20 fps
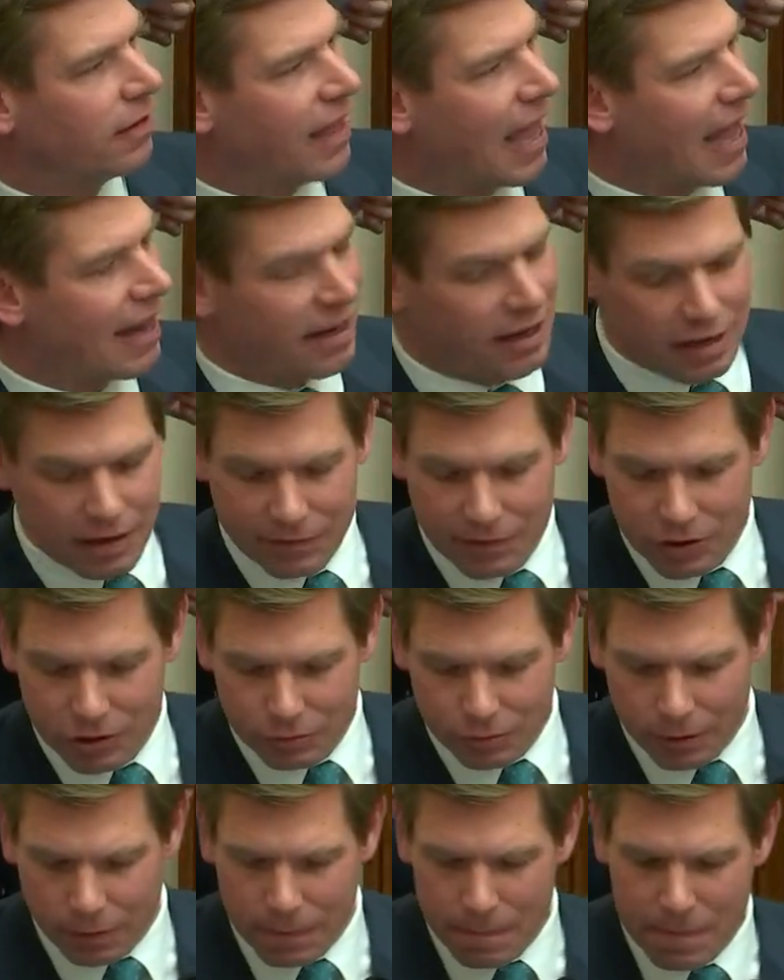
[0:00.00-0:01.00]
That
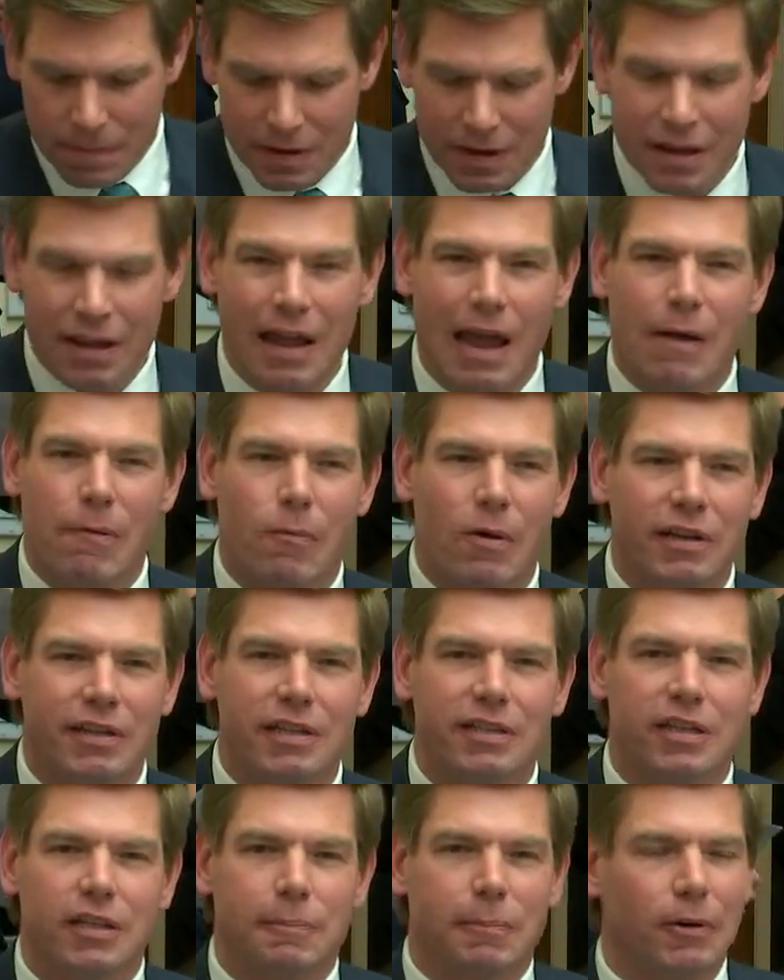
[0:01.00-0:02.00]
individual? And what
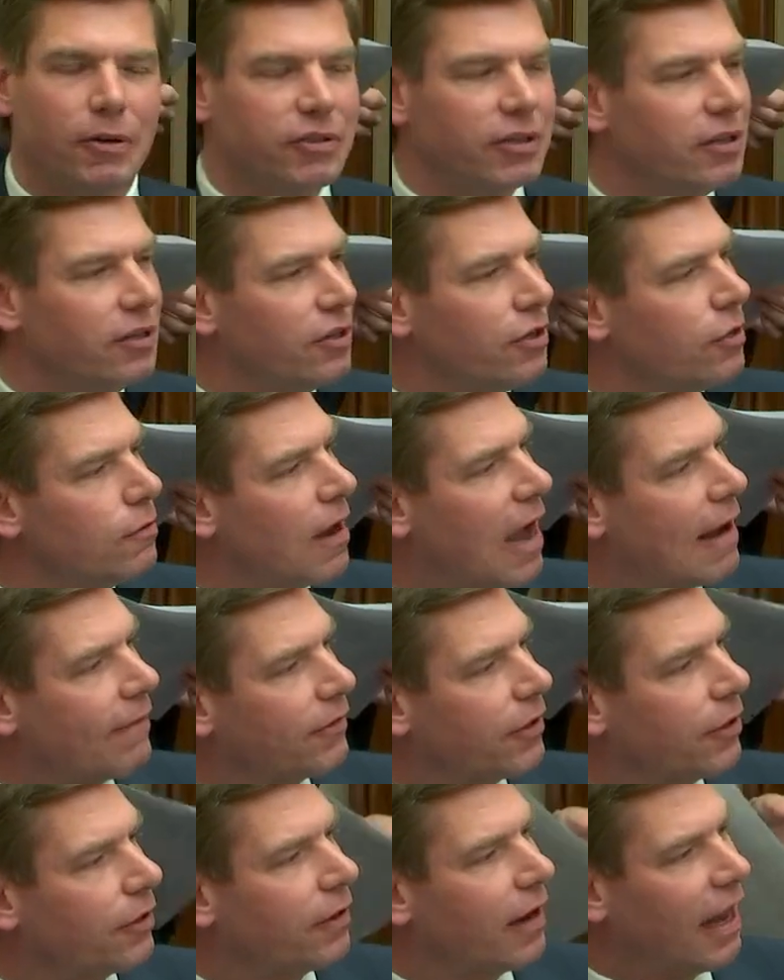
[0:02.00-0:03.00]
does this person do
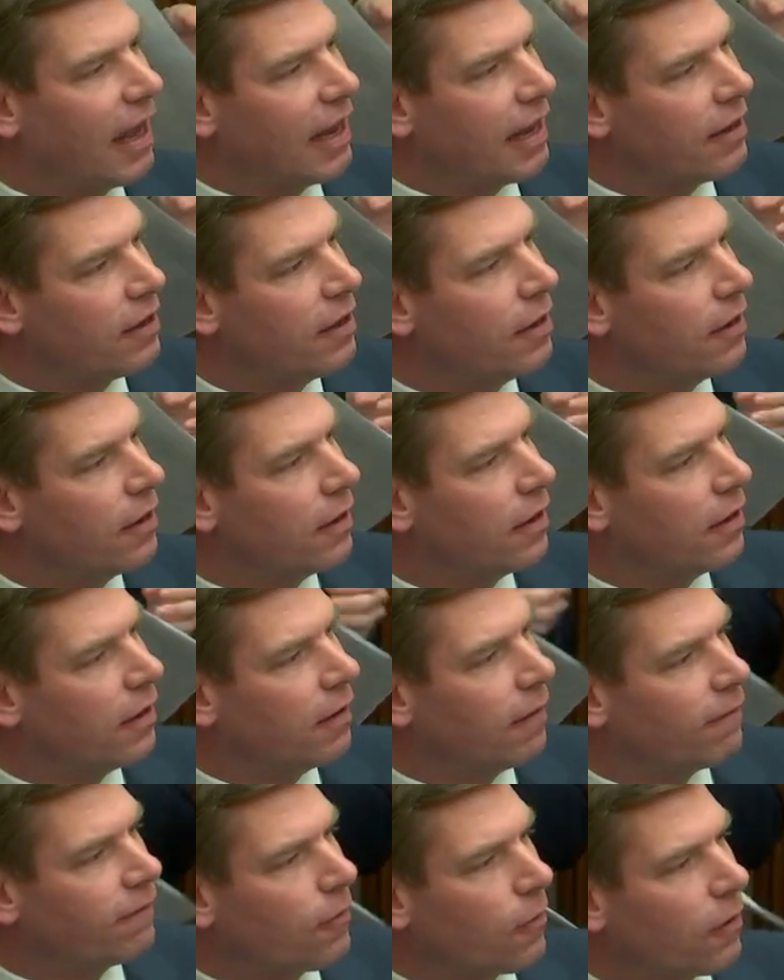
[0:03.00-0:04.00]
after a
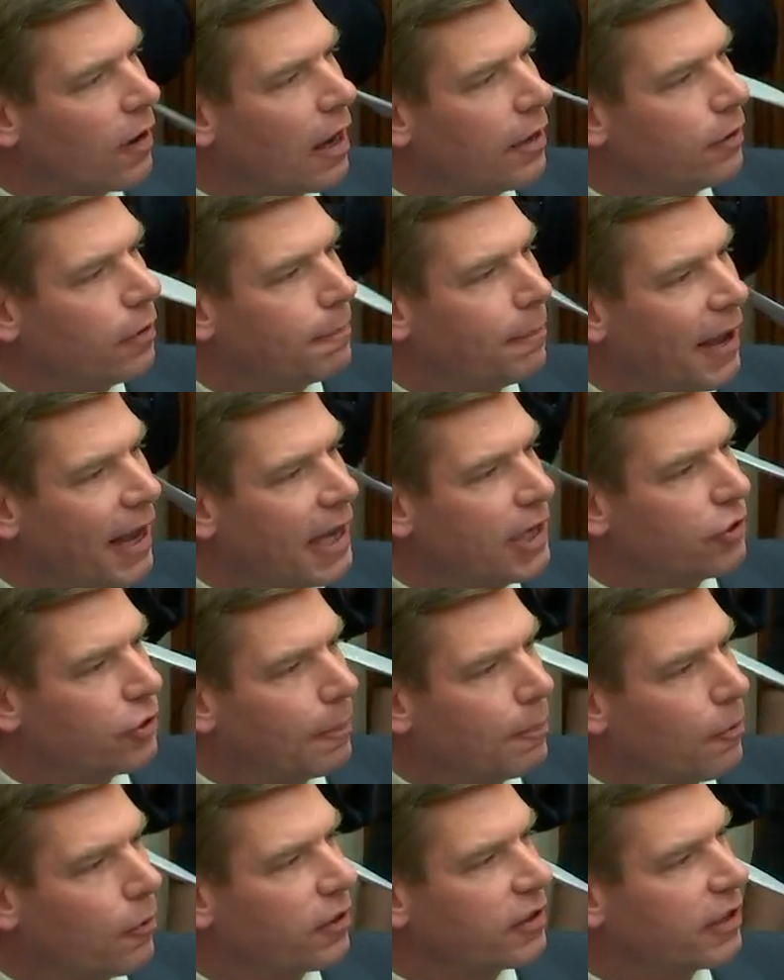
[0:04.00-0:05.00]
400-page
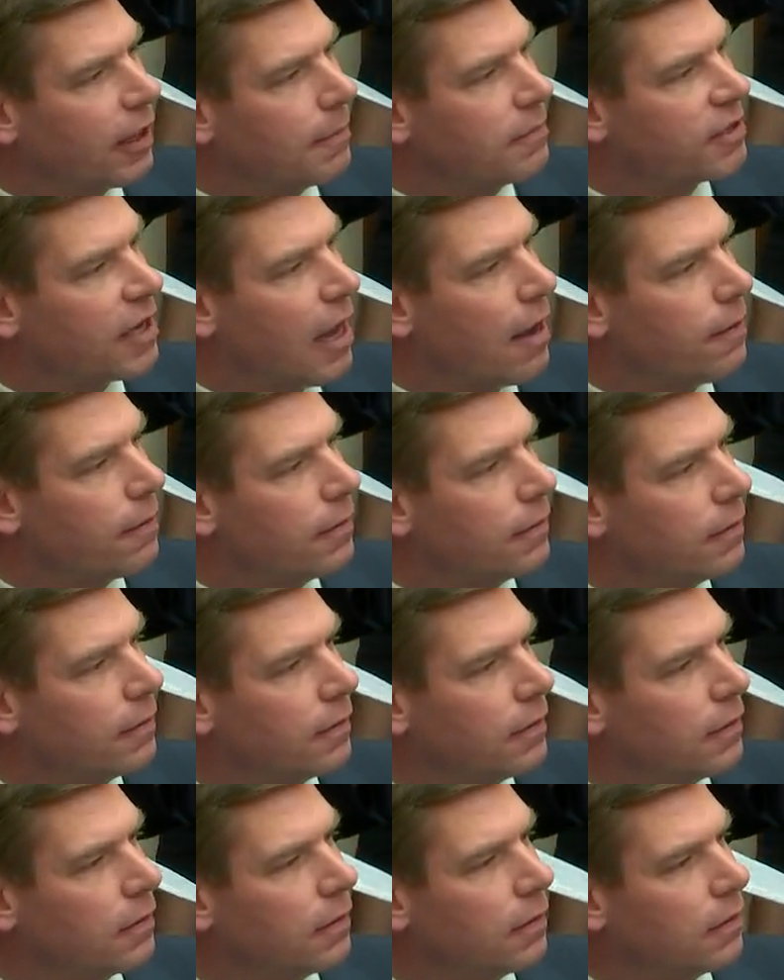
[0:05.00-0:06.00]
report comes out?
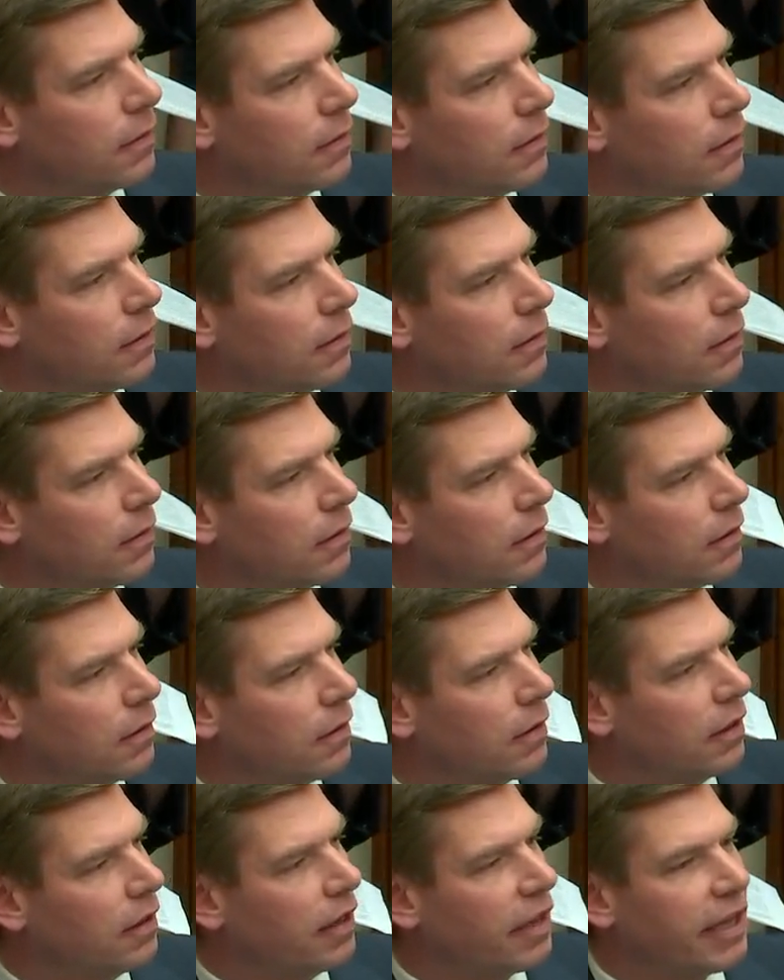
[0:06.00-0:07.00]

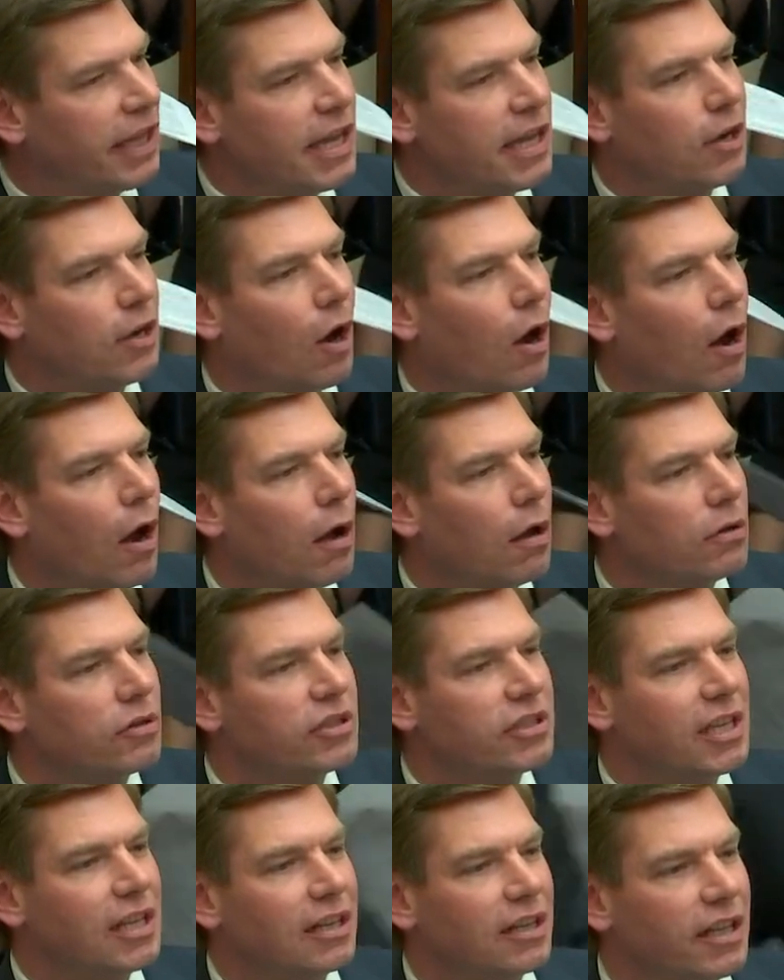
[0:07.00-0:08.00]
He
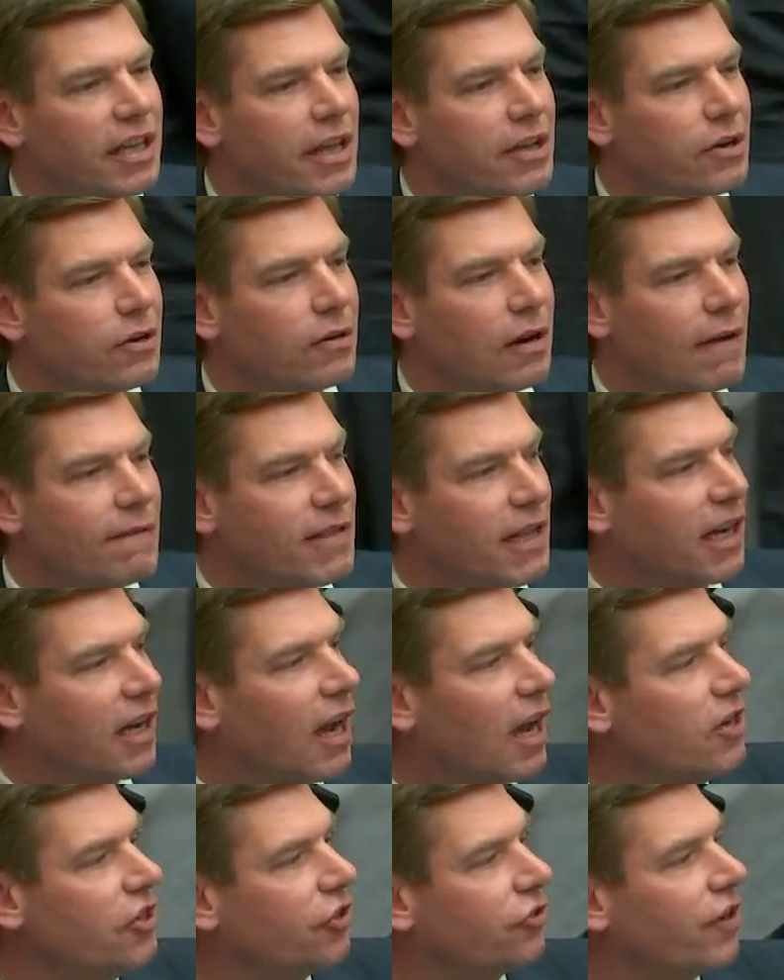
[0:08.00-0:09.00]
calls the leader of the
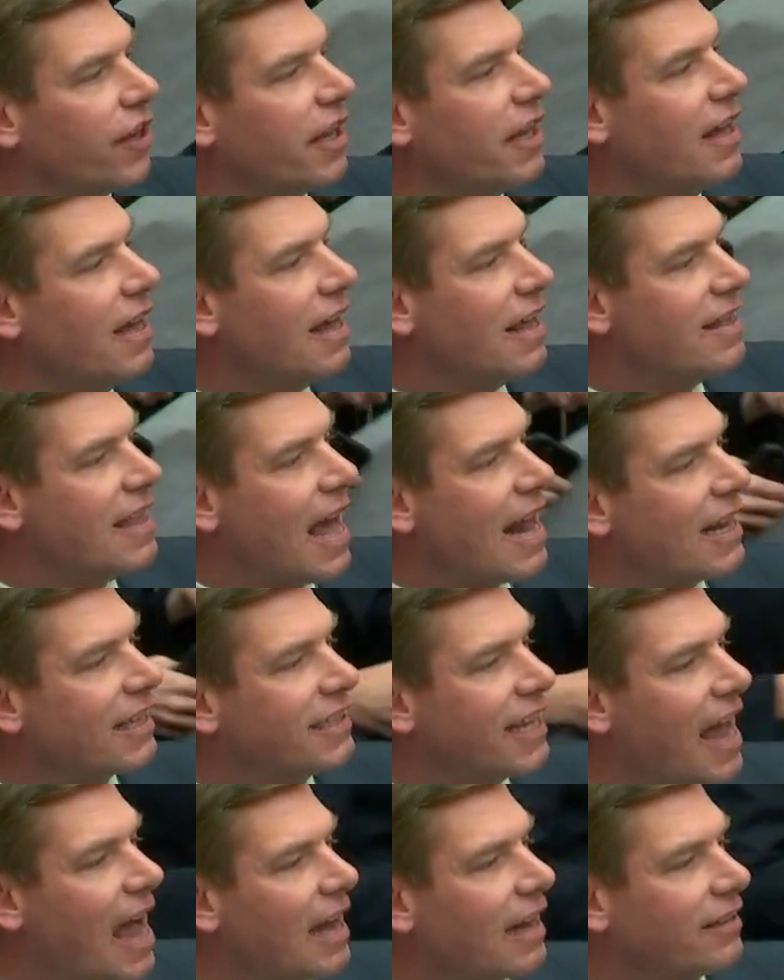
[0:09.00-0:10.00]
country that
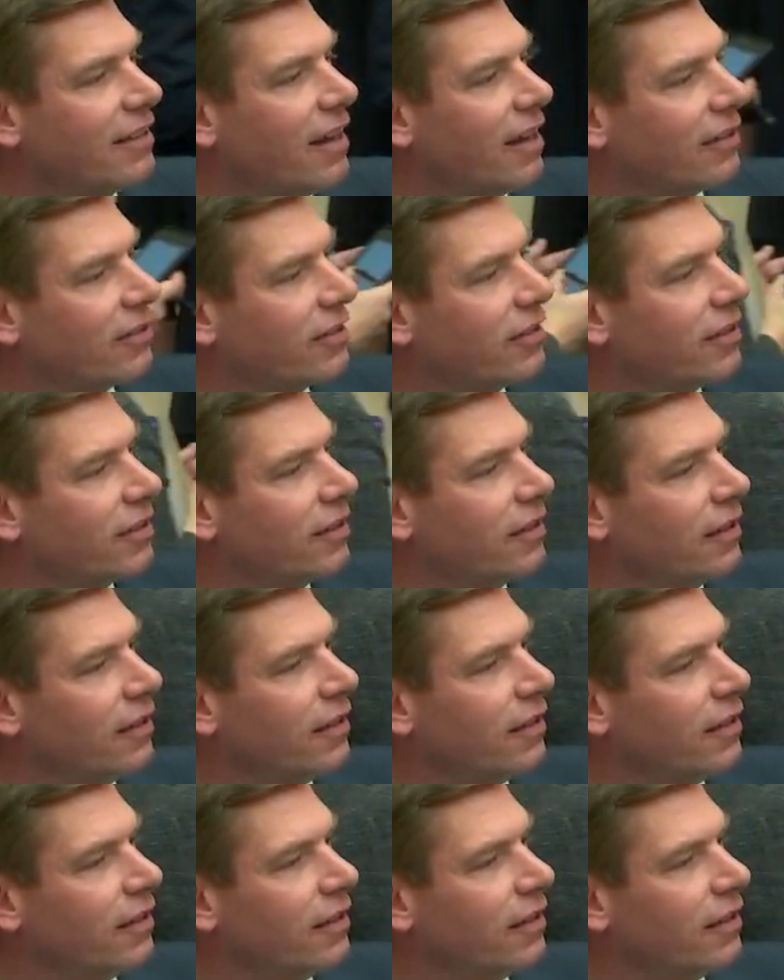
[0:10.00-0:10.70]
attacked us.